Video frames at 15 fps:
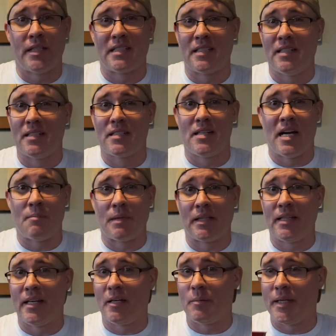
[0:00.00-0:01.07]
it's just not my
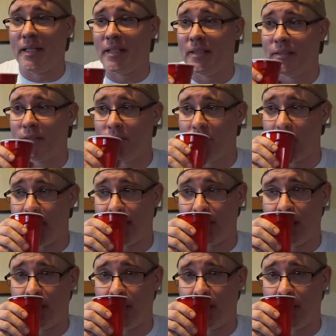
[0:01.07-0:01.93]
thing, man. All right,